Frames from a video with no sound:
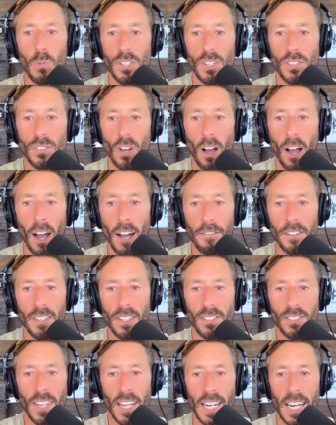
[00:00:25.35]
which is
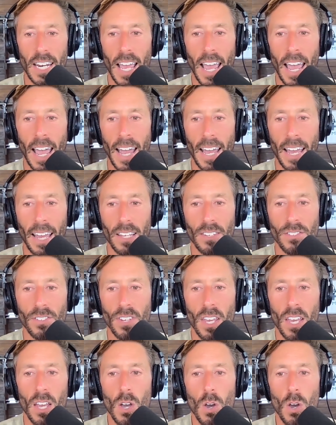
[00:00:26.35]
often cited as